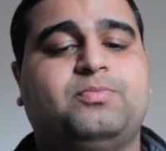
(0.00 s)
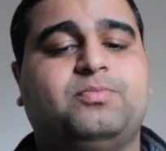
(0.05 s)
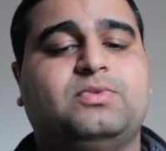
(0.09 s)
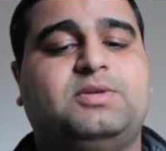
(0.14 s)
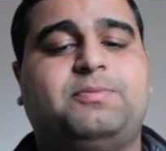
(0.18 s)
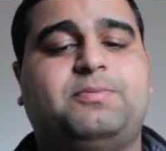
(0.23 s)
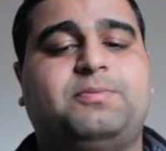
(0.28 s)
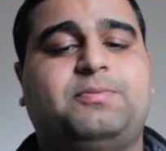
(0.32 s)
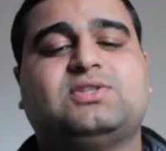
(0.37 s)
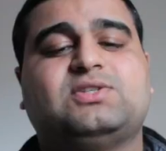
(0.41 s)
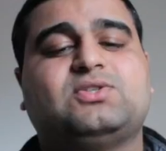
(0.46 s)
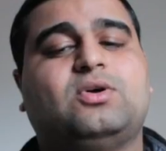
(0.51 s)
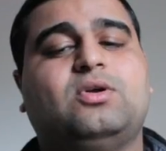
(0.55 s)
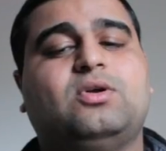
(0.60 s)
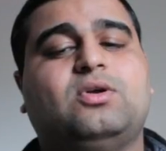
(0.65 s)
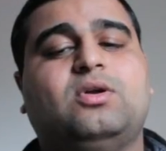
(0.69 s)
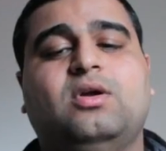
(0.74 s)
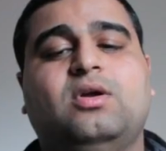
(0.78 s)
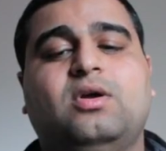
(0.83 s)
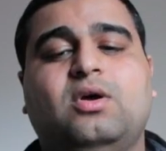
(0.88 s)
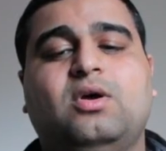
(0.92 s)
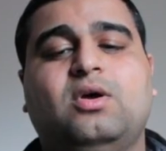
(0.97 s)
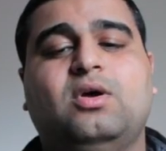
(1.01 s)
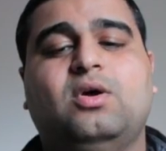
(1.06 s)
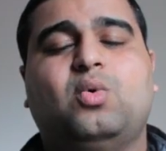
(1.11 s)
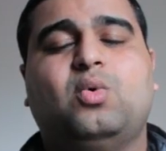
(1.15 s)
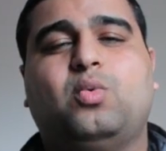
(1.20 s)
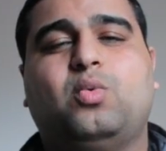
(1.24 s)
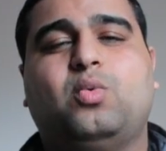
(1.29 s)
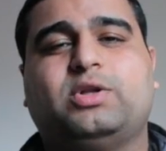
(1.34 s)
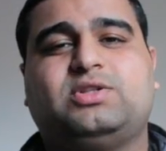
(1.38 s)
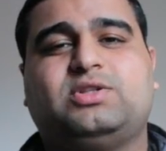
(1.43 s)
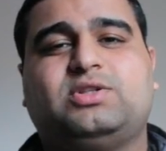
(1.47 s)
Depends on
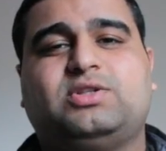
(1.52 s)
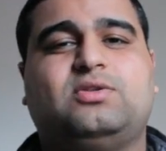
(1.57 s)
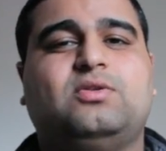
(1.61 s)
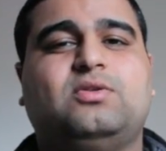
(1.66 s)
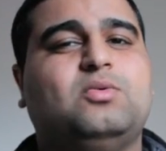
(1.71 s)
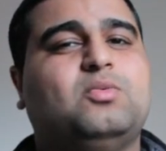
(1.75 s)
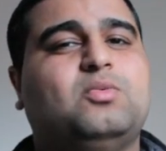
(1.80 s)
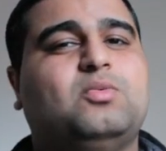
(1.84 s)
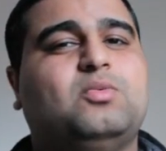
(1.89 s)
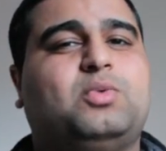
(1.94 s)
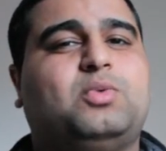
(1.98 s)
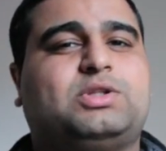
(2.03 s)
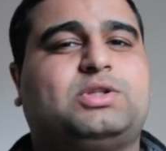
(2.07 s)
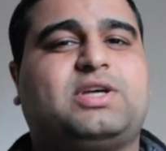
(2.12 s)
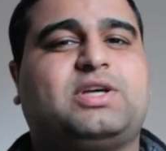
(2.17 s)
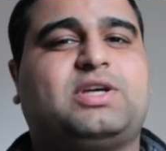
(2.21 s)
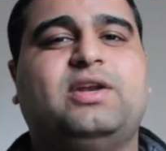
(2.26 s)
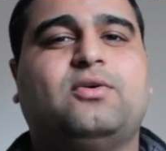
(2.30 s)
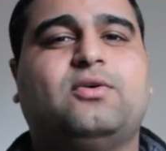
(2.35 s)
what kind